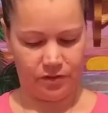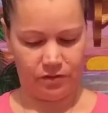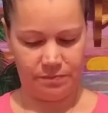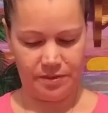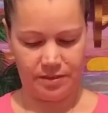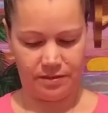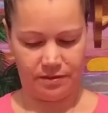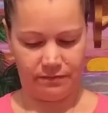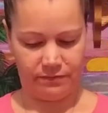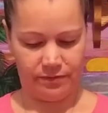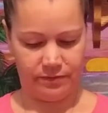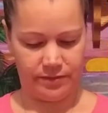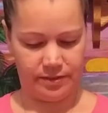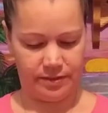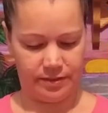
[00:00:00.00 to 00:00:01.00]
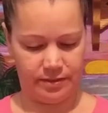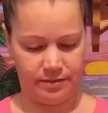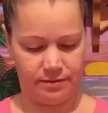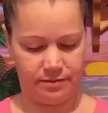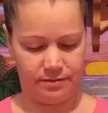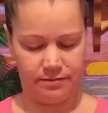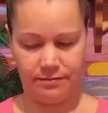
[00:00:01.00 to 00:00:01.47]
I hope that's not a full
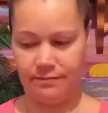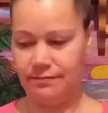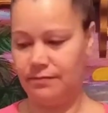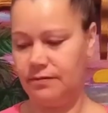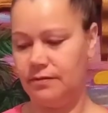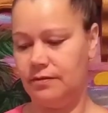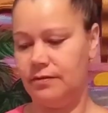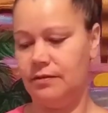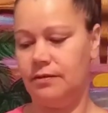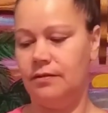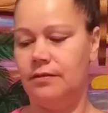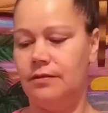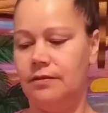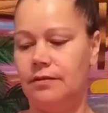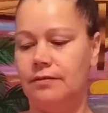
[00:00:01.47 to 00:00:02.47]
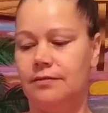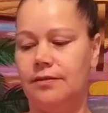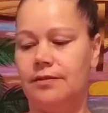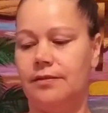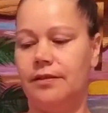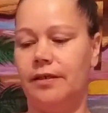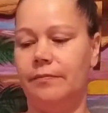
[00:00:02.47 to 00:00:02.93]
size.
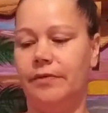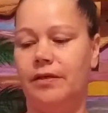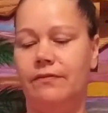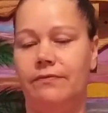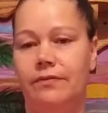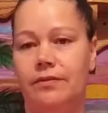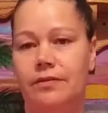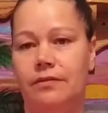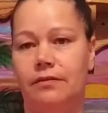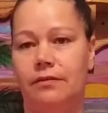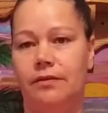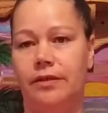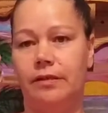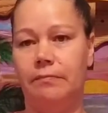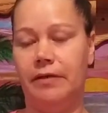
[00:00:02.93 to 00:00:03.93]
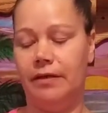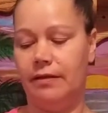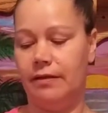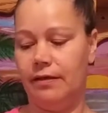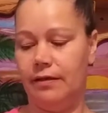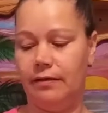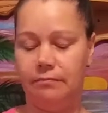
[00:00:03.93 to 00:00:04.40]
That's a lot of money for this little itty bitty
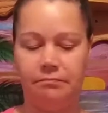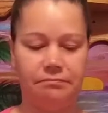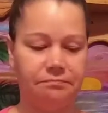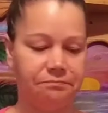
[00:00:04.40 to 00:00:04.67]
thing.